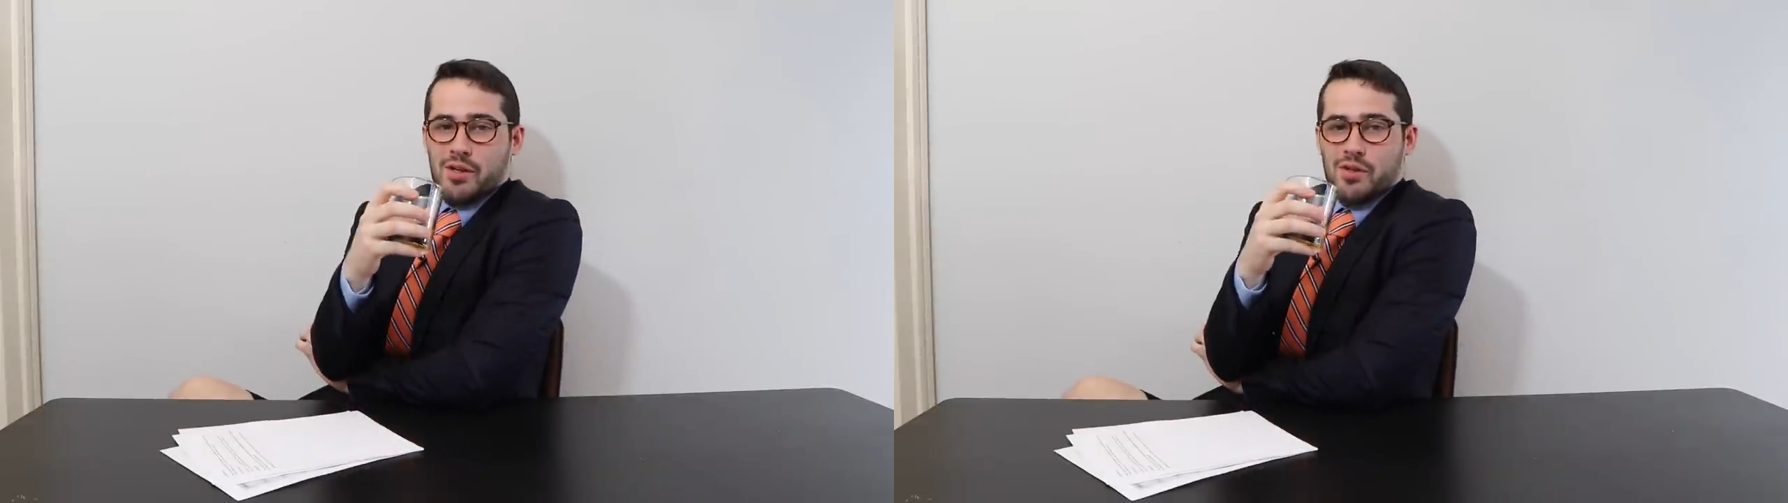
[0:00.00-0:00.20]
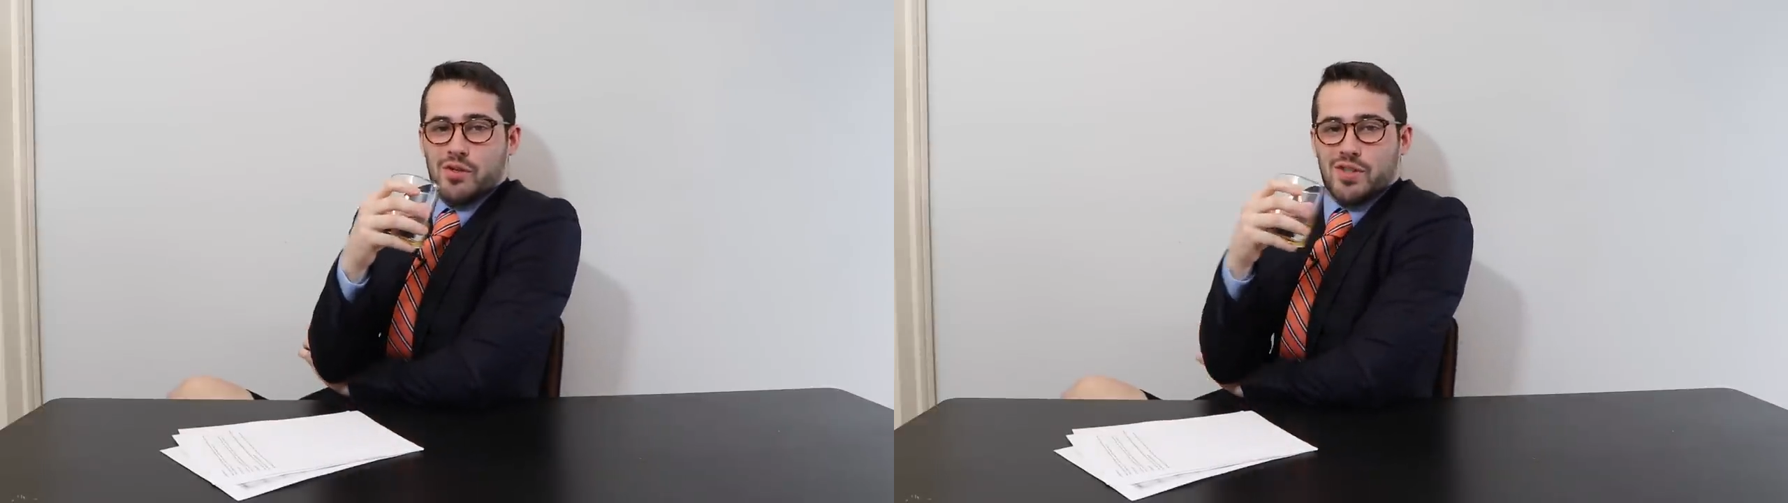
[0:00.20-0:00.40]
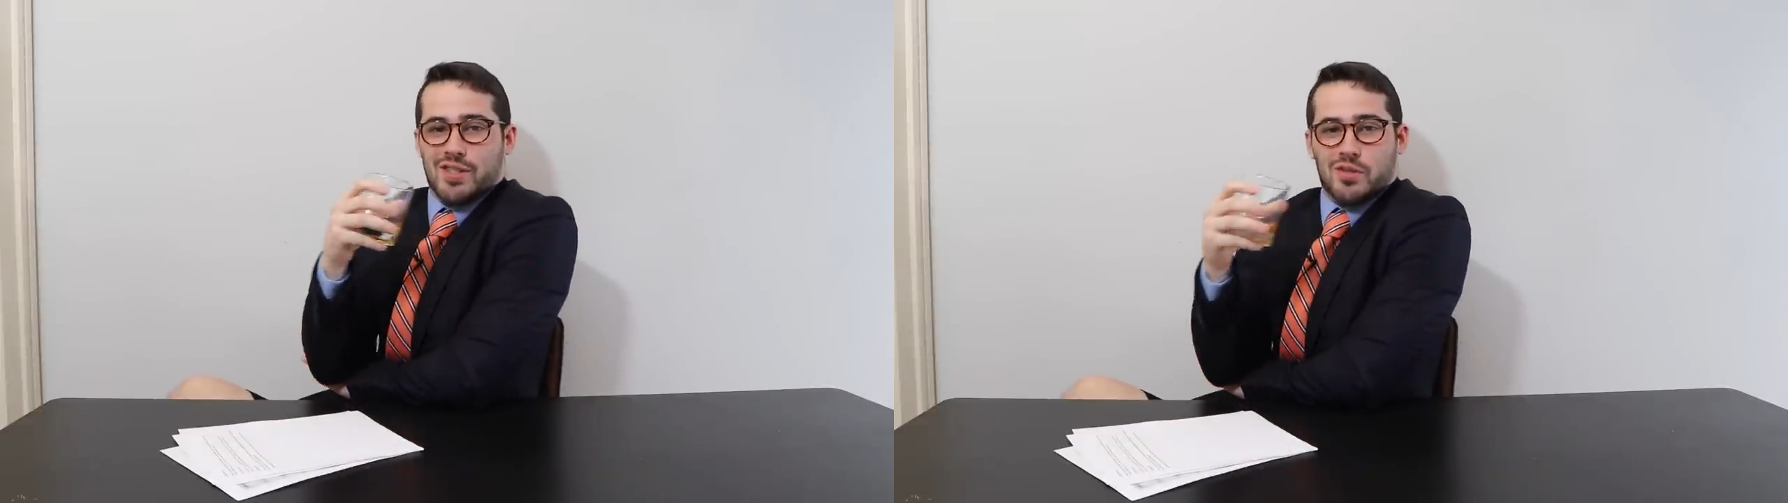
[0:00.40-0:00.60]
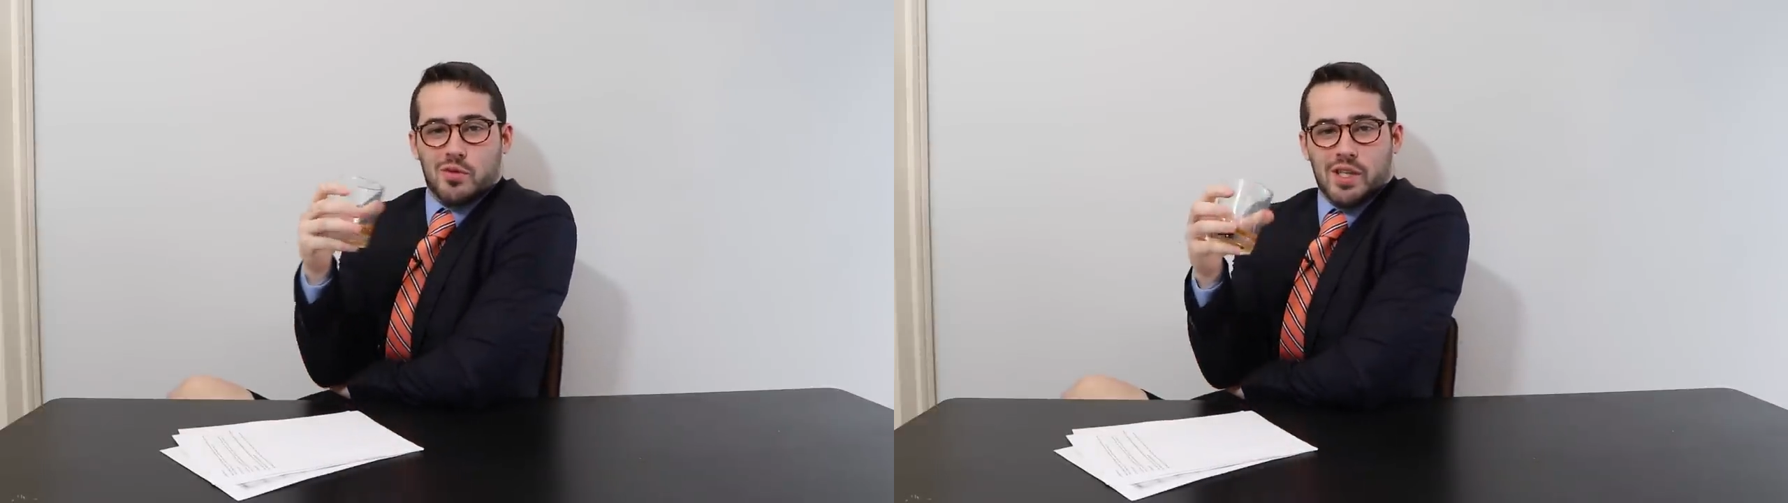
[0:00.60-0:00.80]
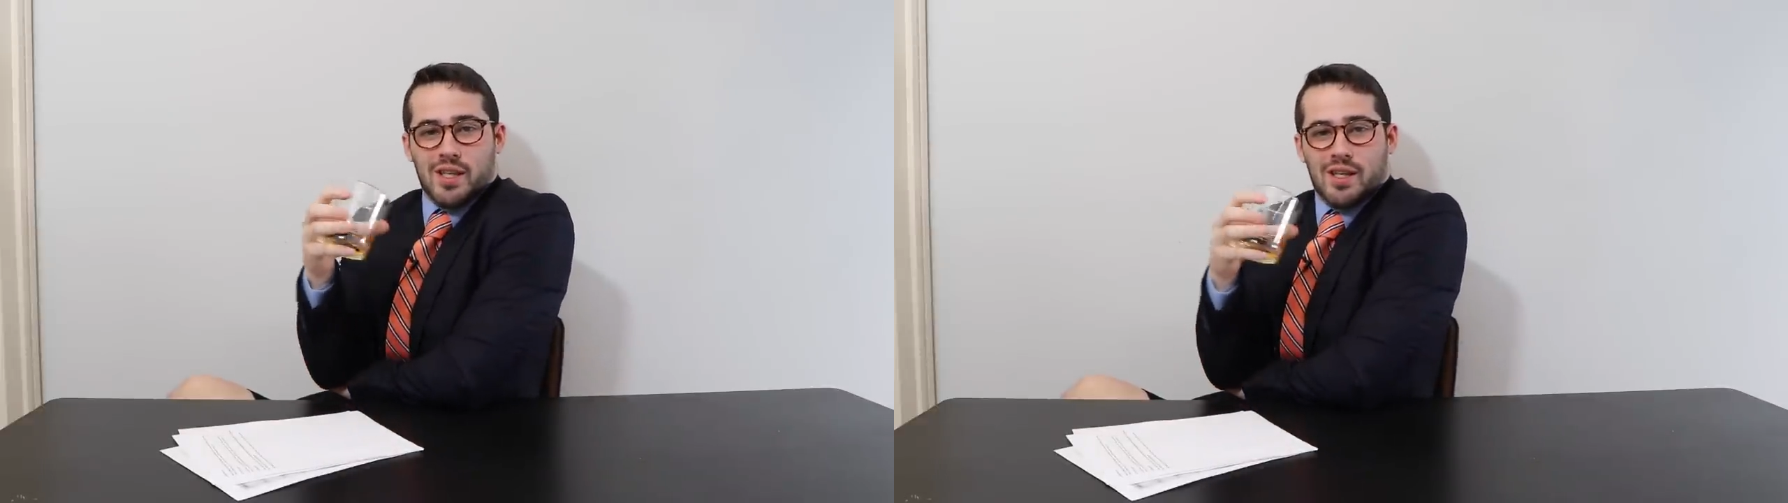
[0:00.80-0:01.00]
news this
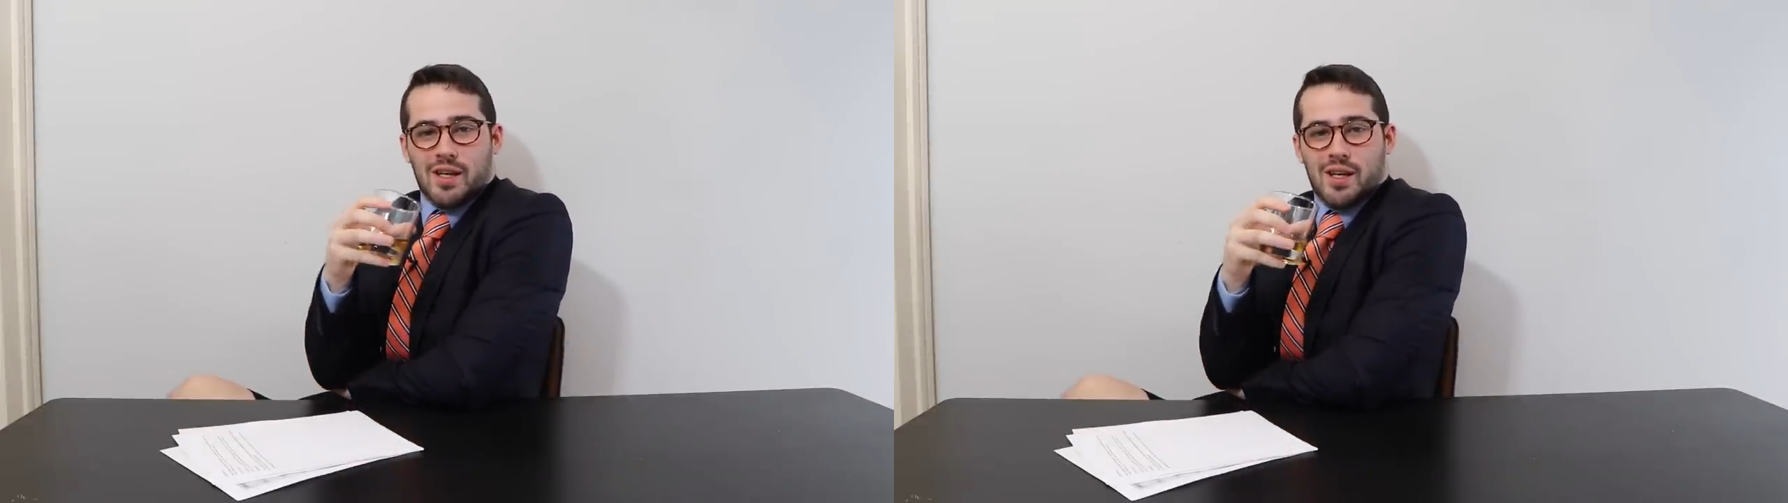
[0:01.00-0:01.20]
week.